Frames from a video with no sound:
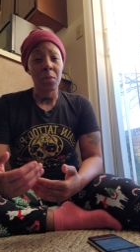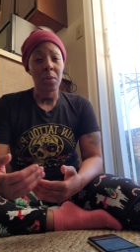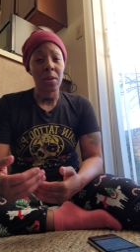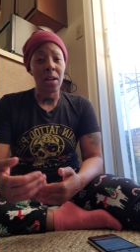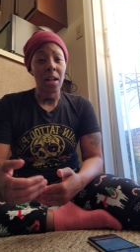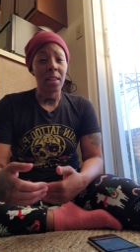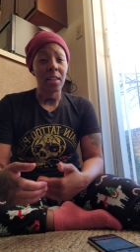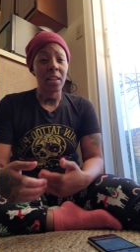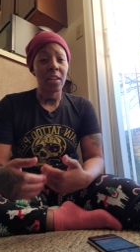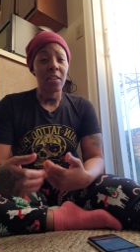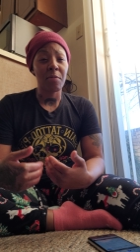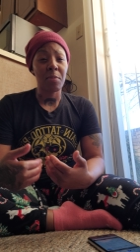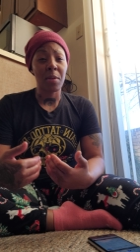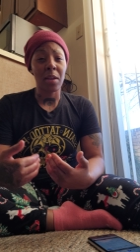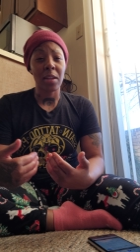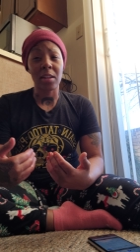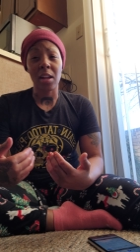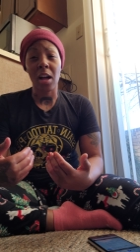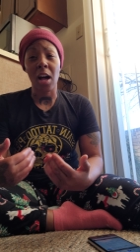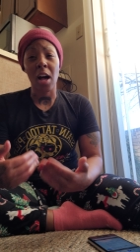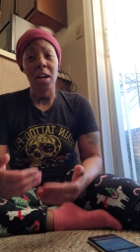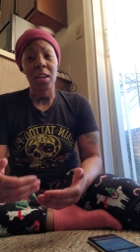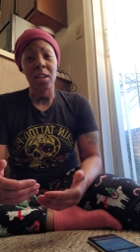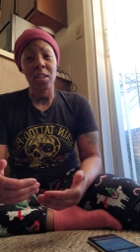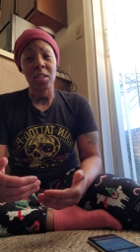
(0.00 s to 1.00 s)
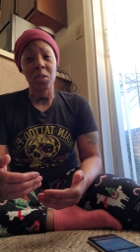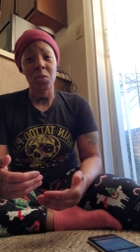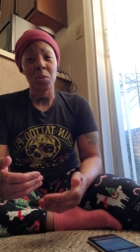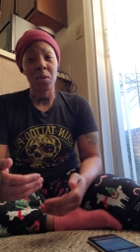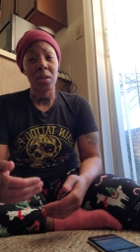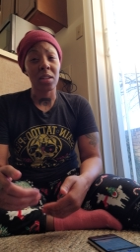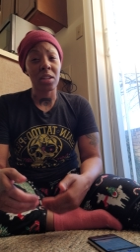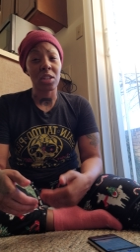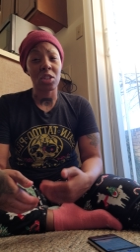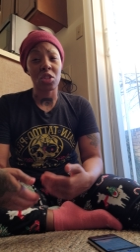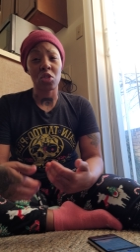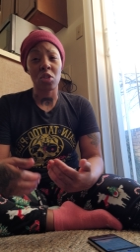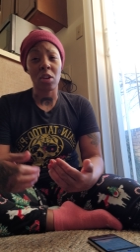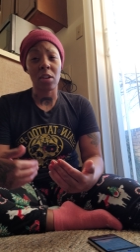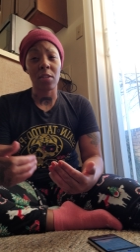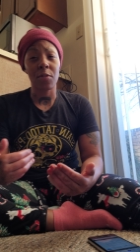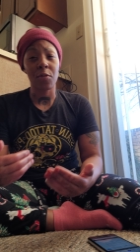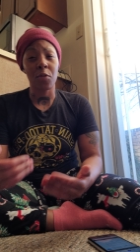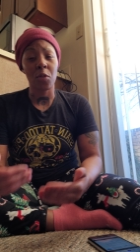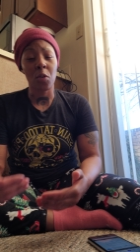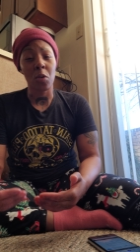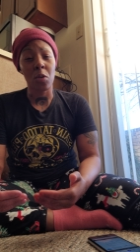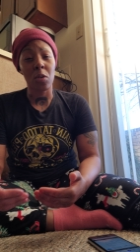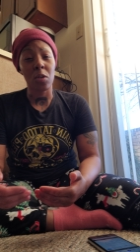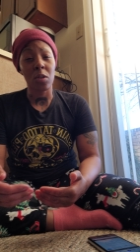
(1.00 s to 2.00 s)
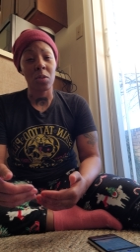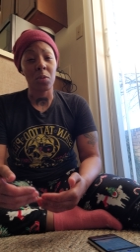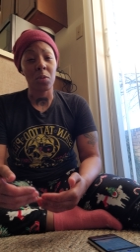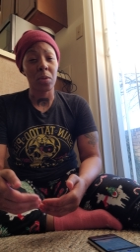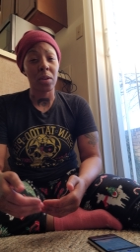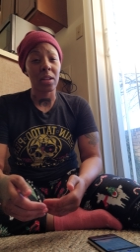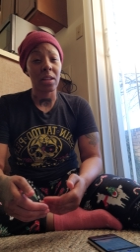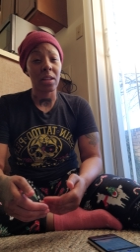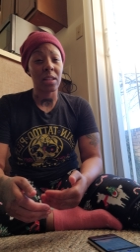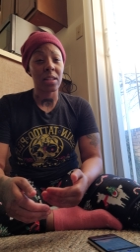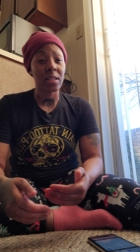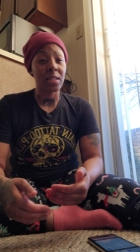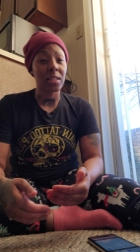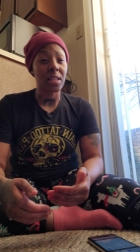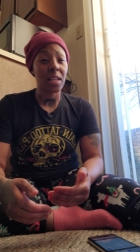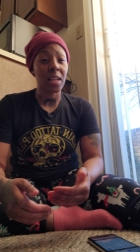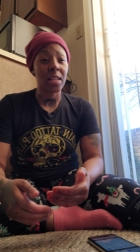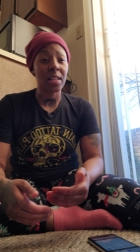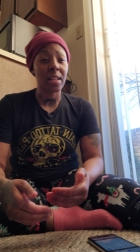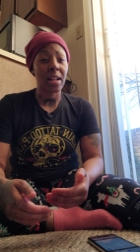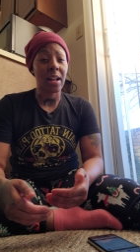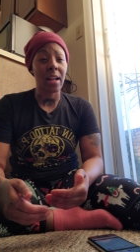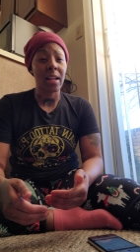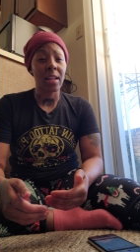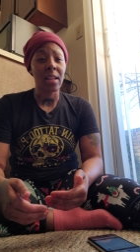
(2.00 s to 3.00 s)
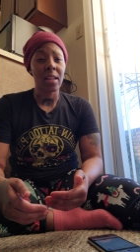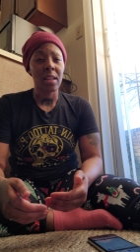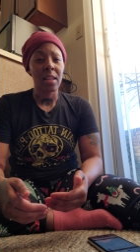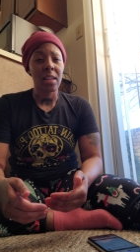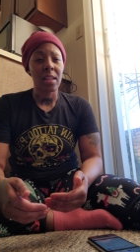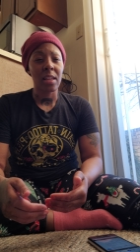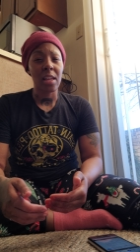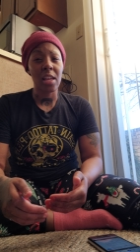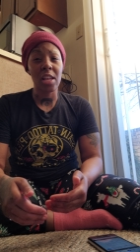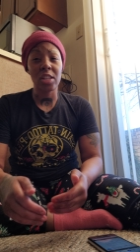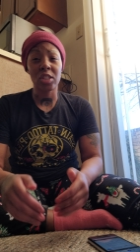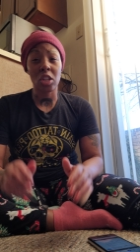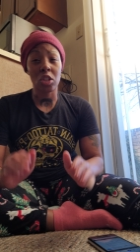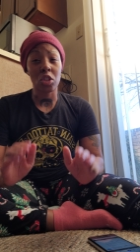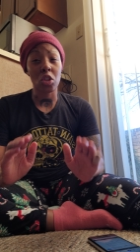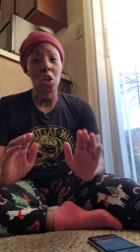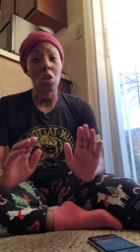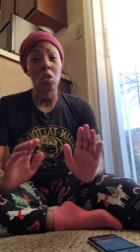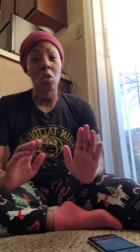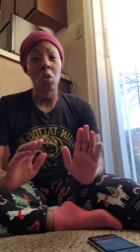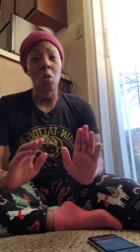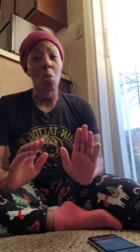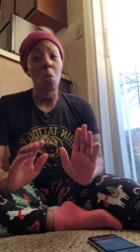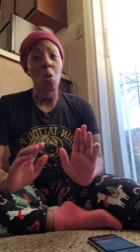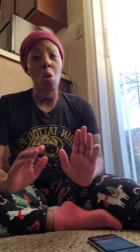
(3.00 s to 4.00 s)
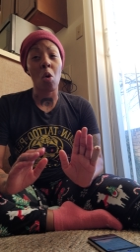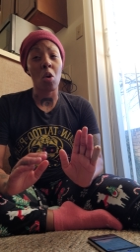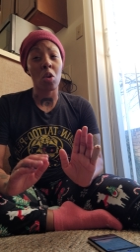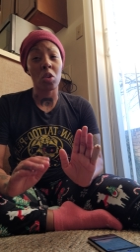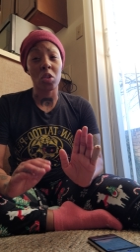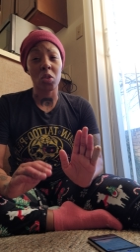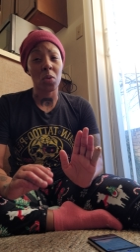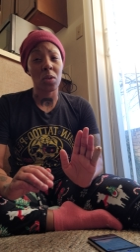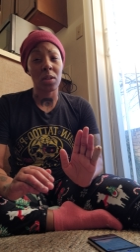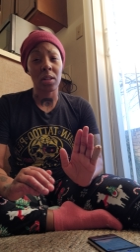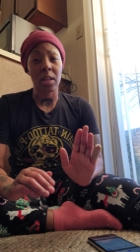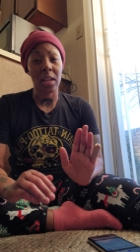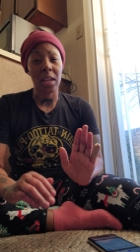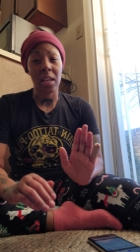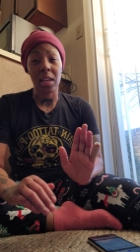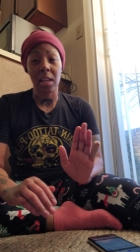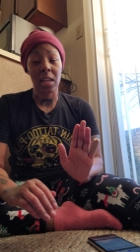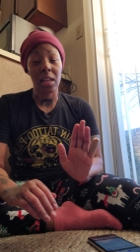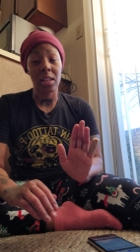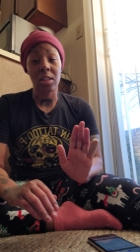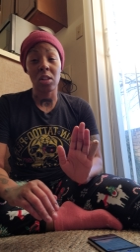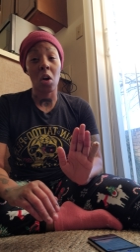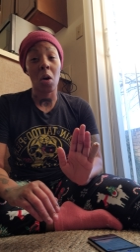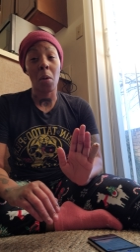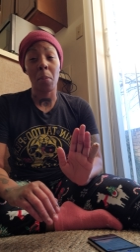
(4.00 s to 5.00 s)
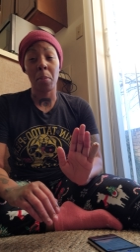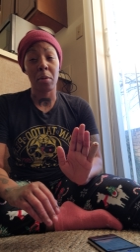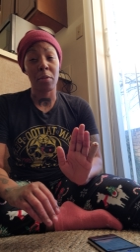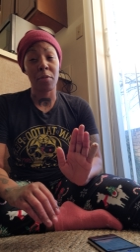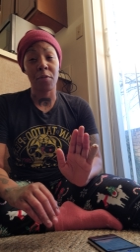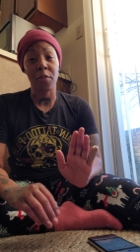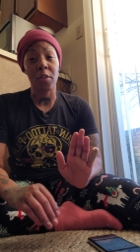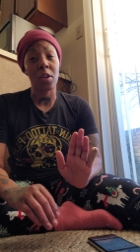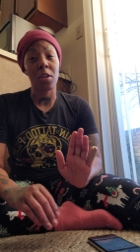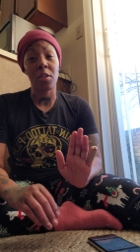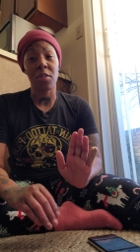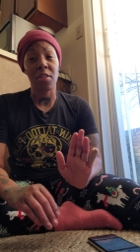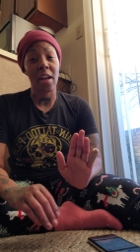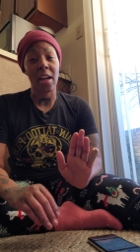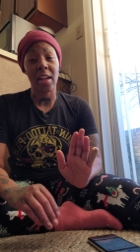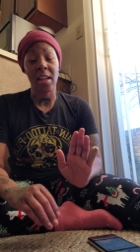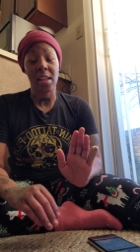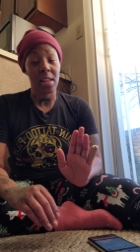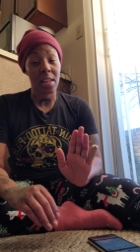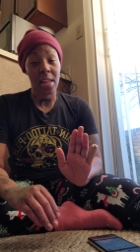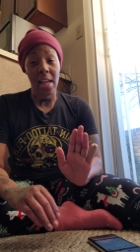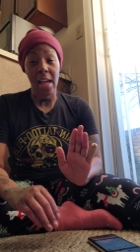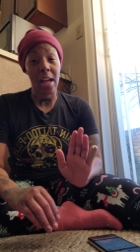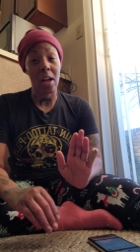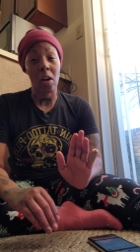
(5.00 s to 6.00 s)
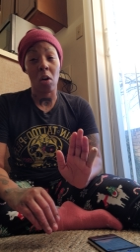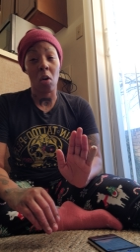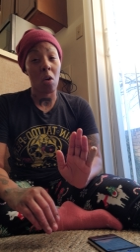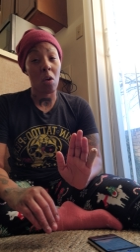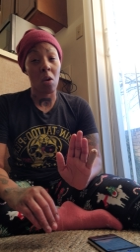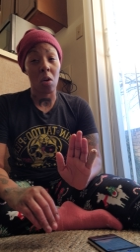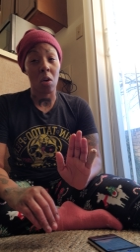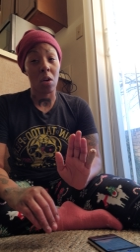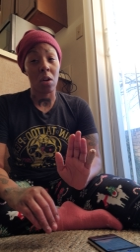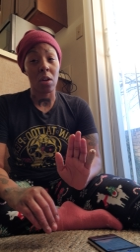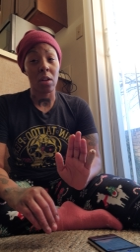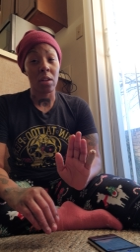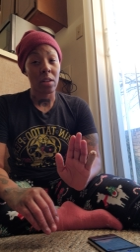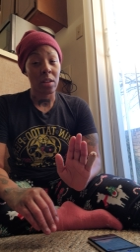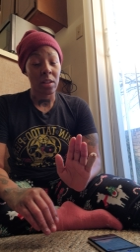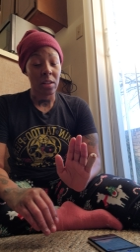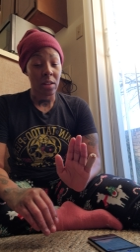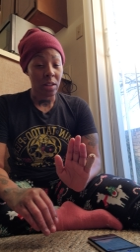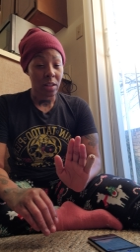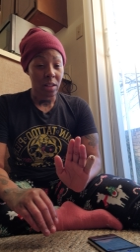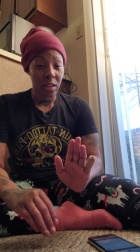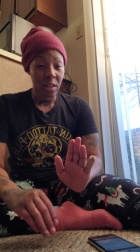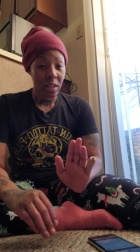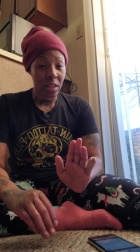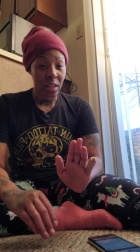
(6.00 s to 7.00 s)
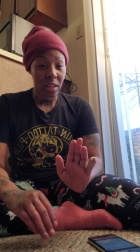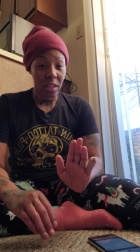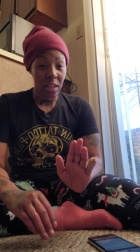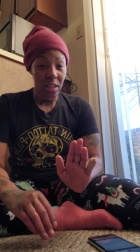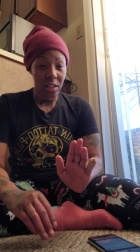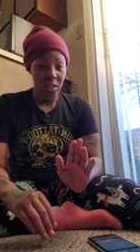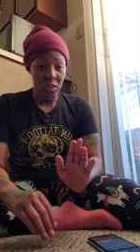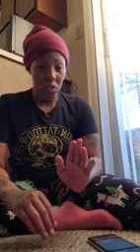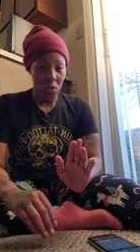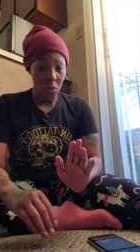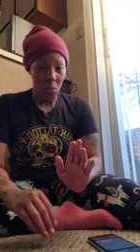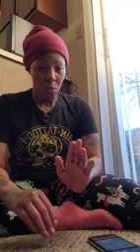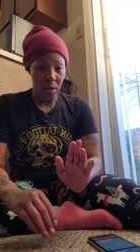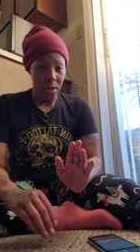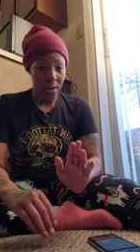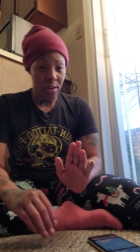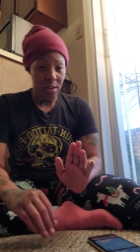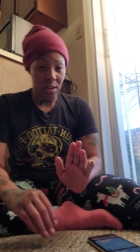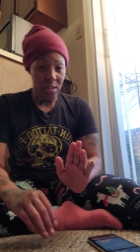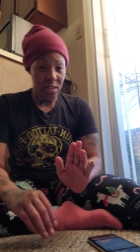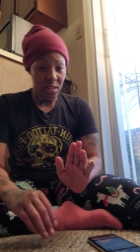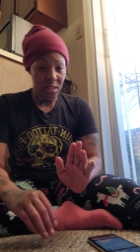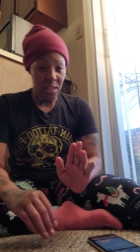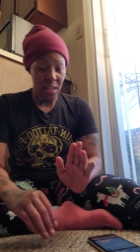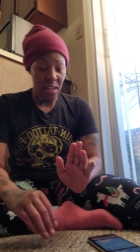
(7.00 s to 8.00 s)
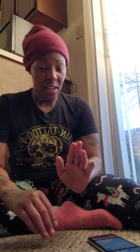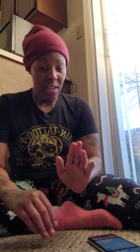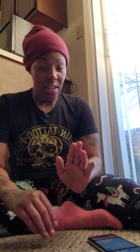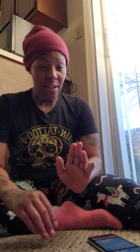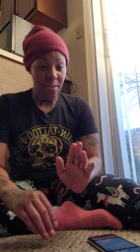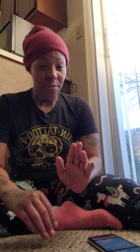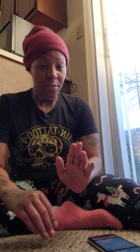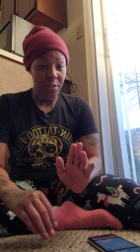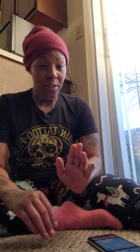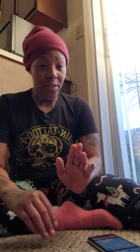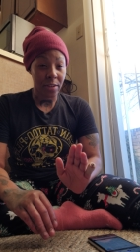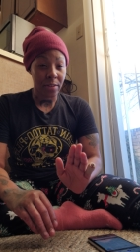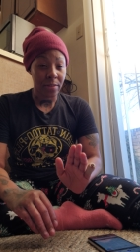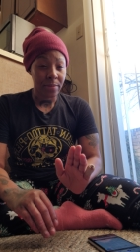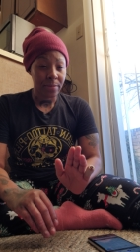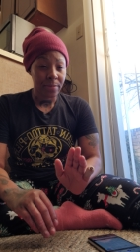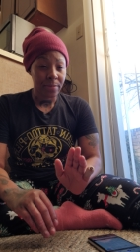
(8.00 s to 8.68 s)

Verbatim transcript: with, I love being honest with and straightforward with, and seeing that it's a total wall to it. Like he, he don't prefer that at all. It's the weirdest thing ever.